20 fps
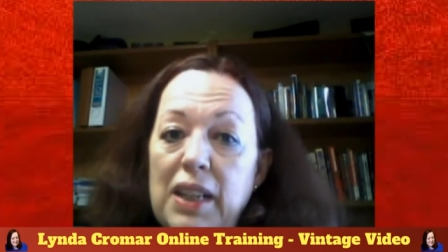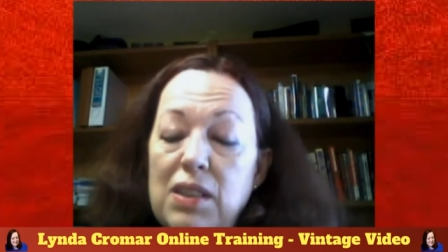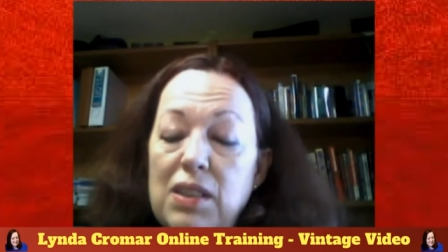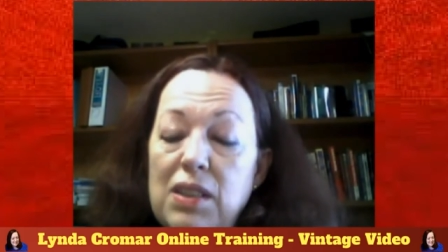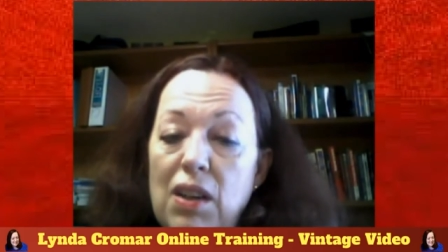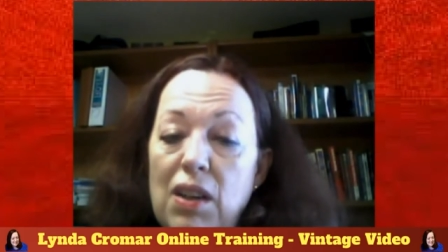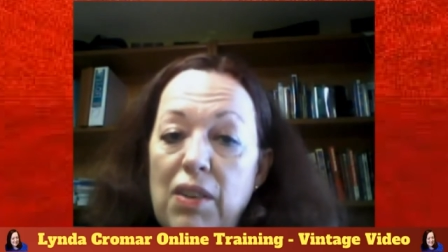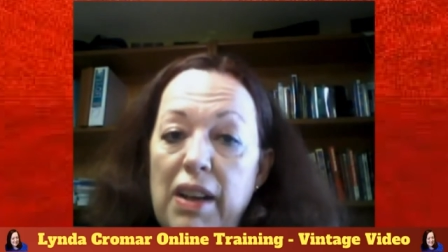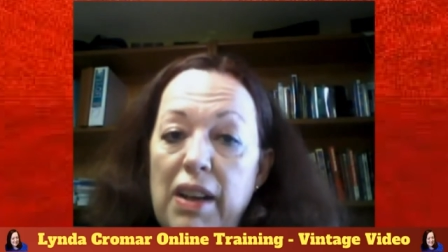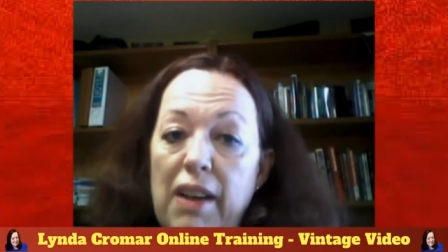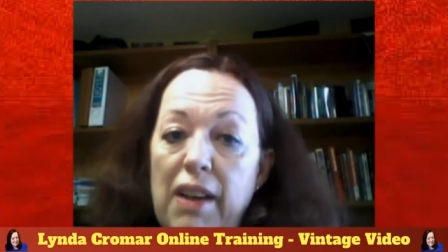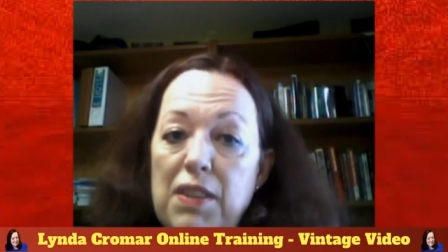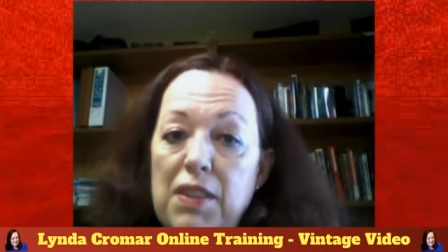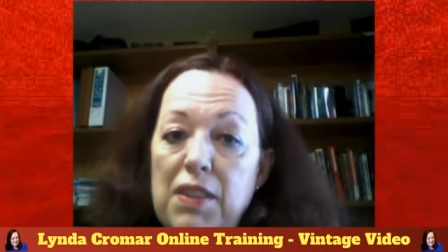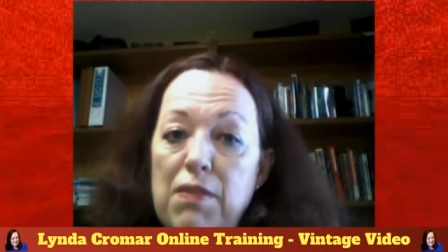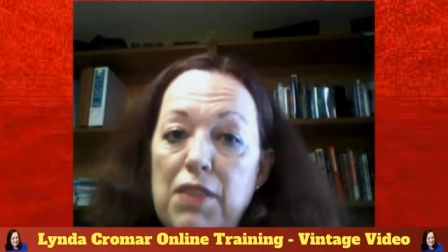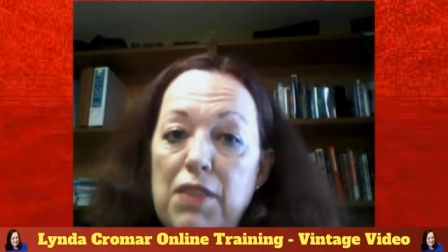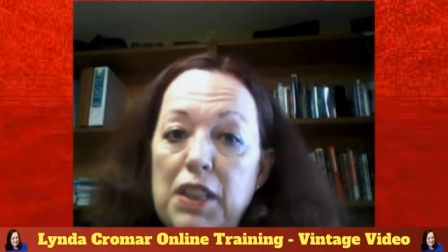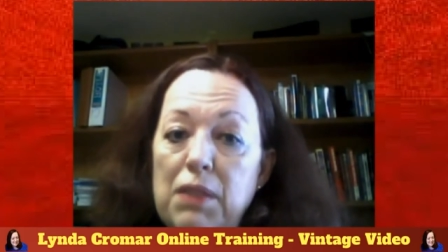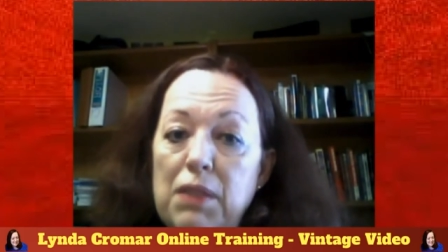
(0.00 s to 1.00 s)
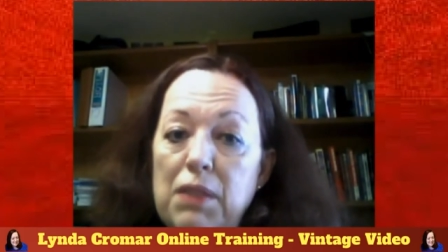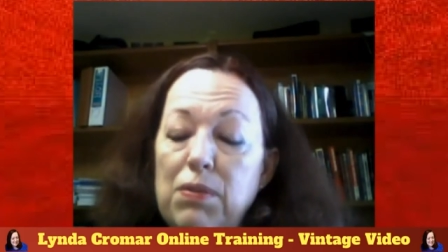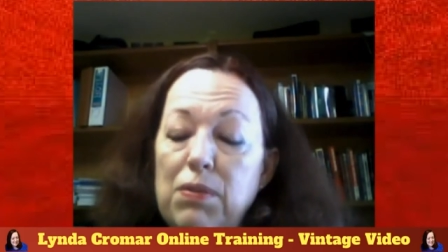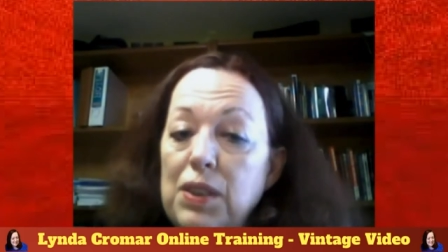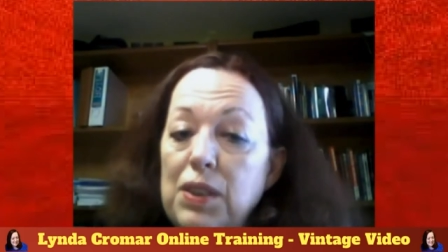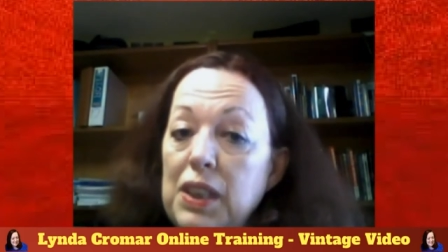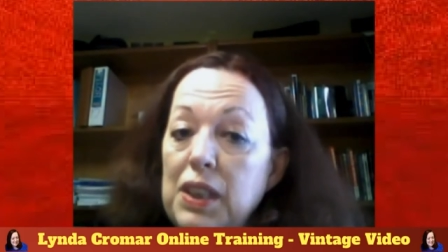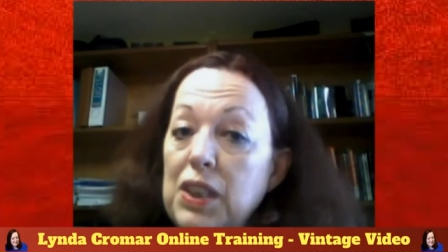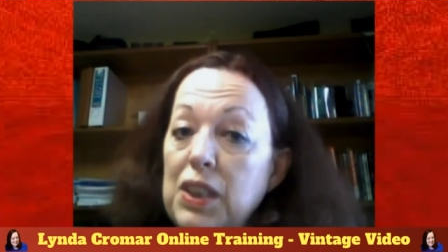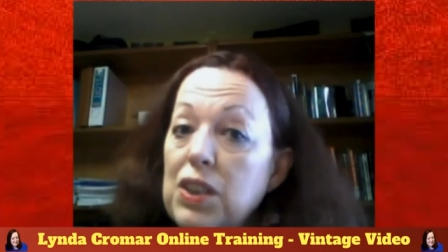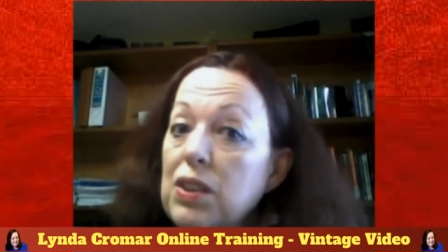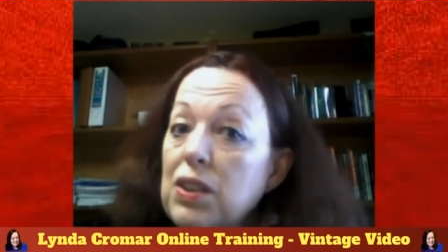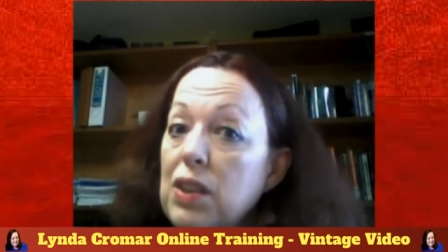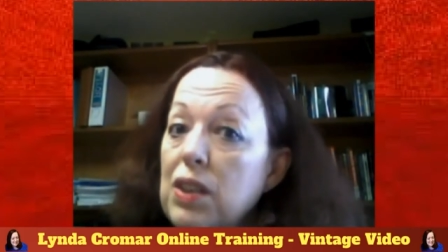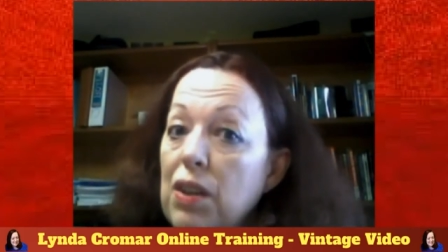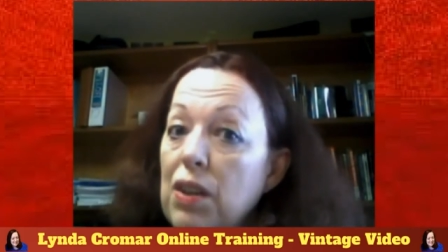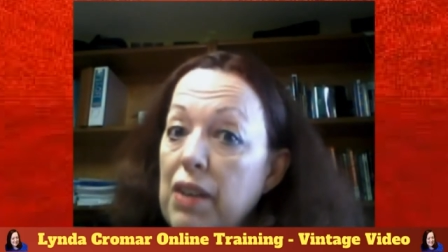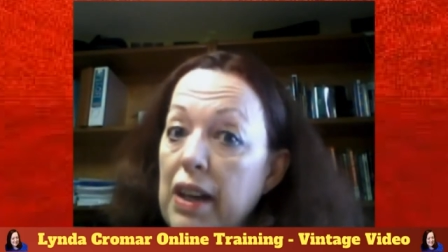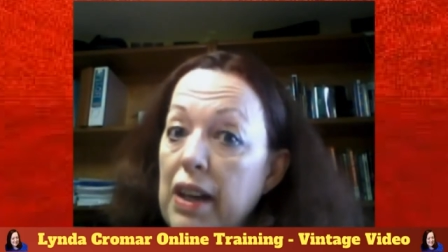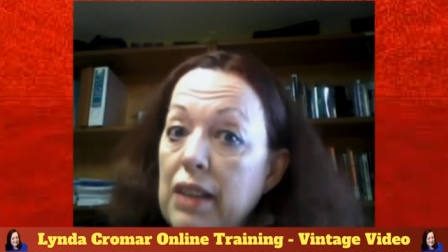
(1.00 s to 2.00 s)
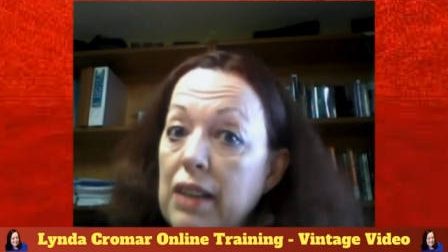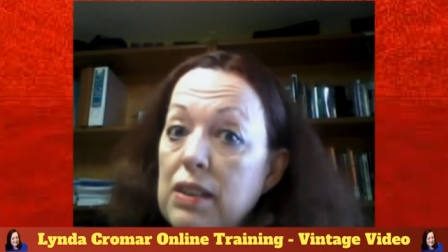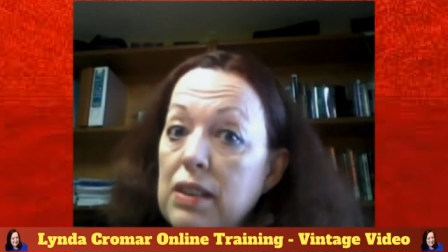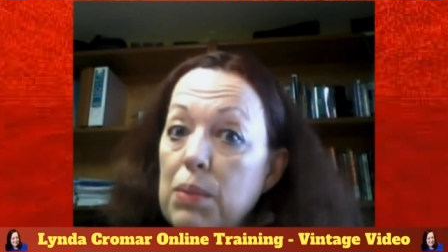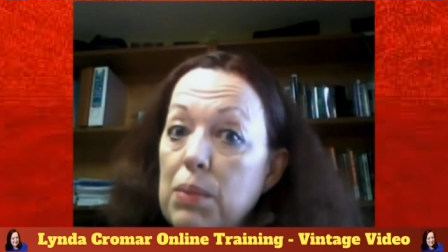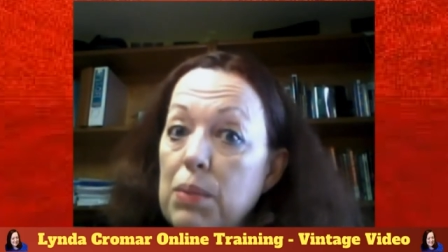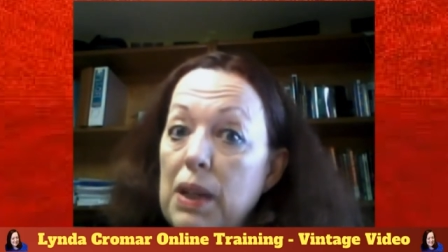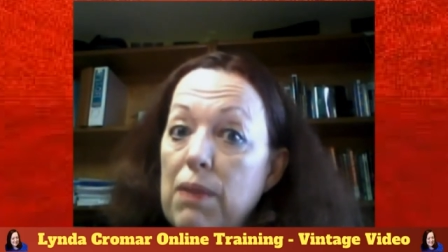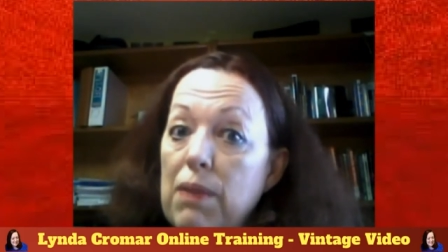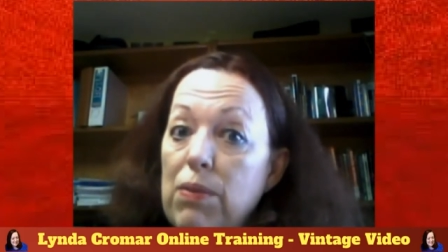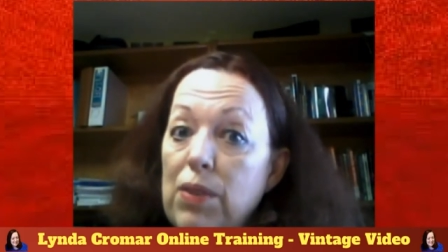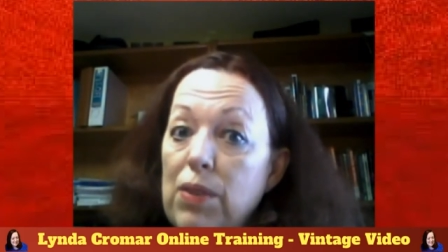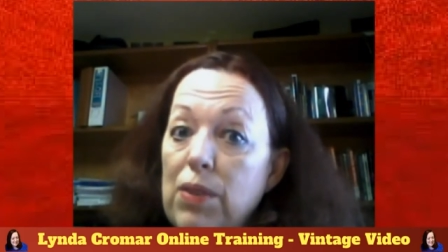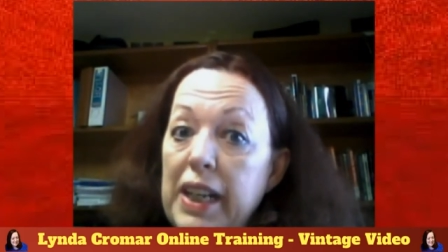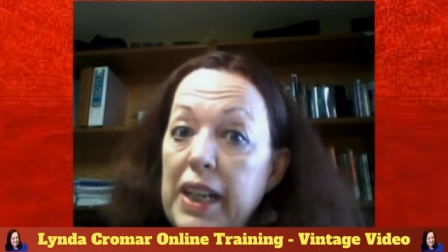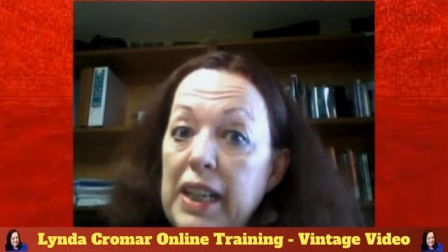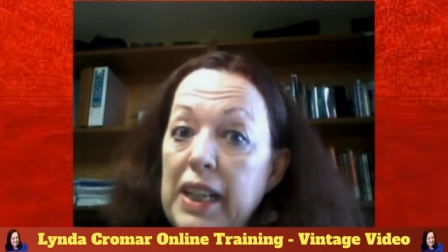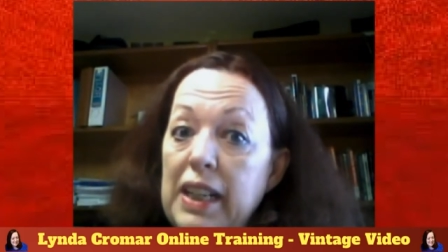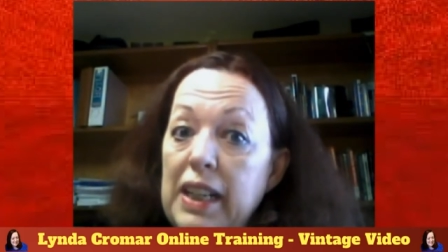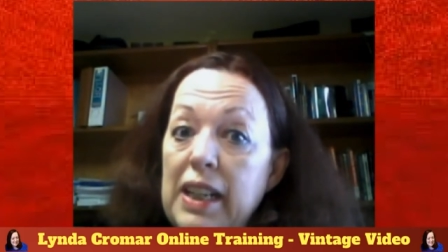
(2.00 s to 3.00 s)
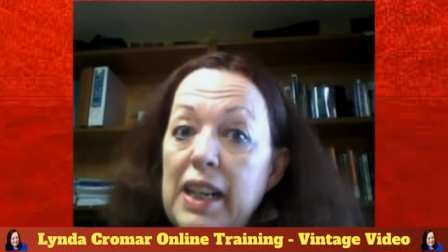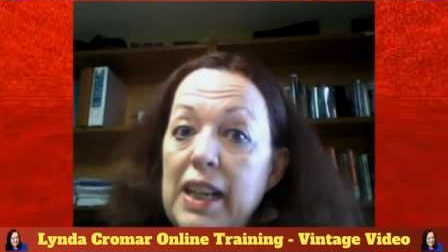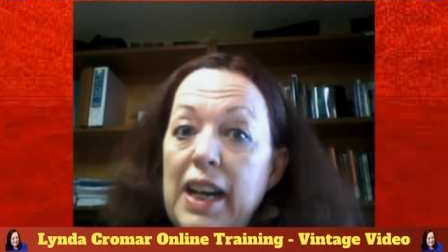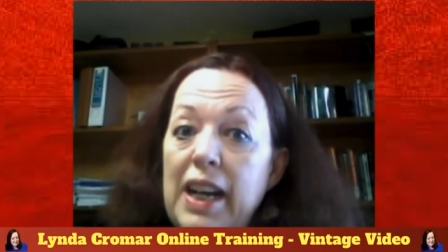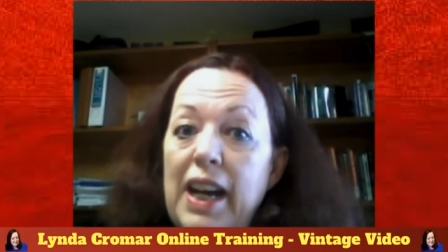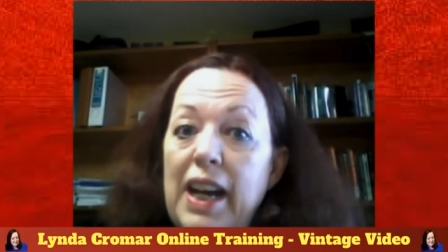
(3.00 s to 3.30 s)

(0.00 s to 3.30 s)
you don't have to feel foolish, you don't have to be afraid,